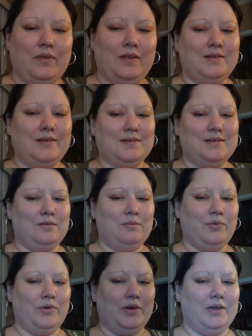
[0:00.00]
think this is still in
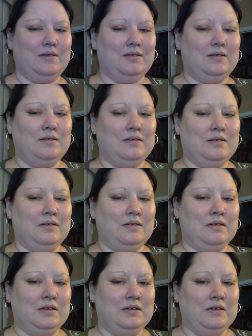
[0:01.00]
print.
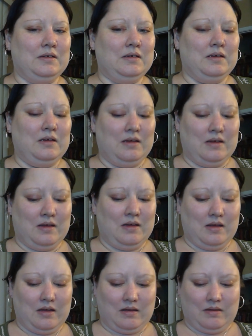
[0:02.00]

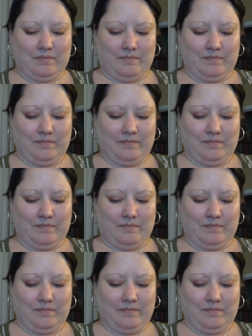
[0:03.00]
I